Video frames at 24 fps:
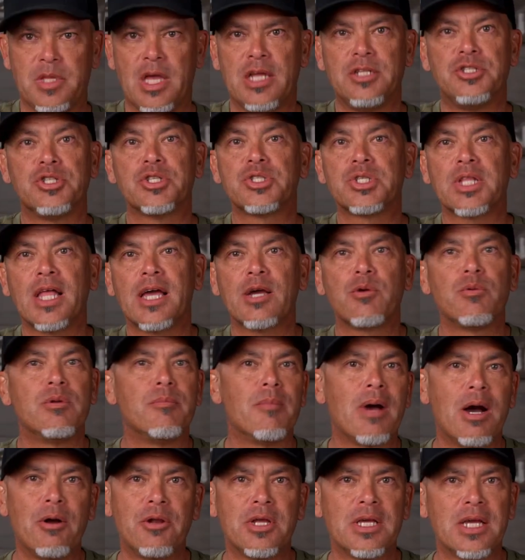And just like when
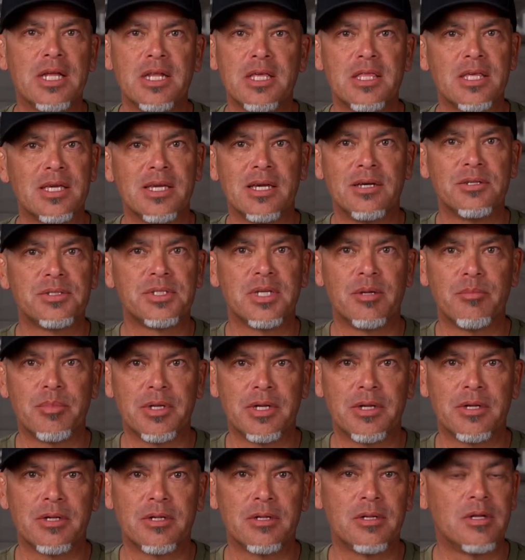mounting anything else up
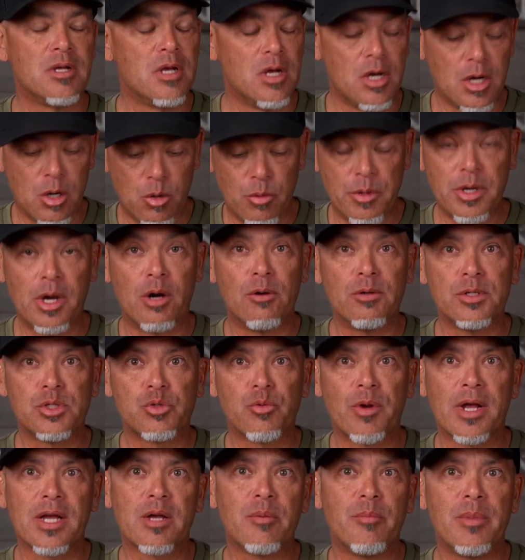here, we always
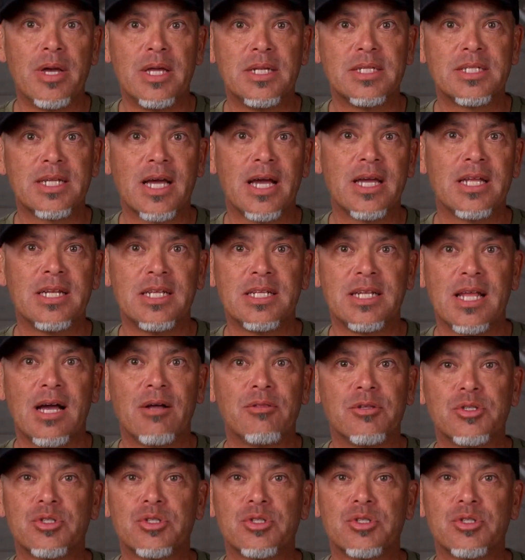recommend tightening down the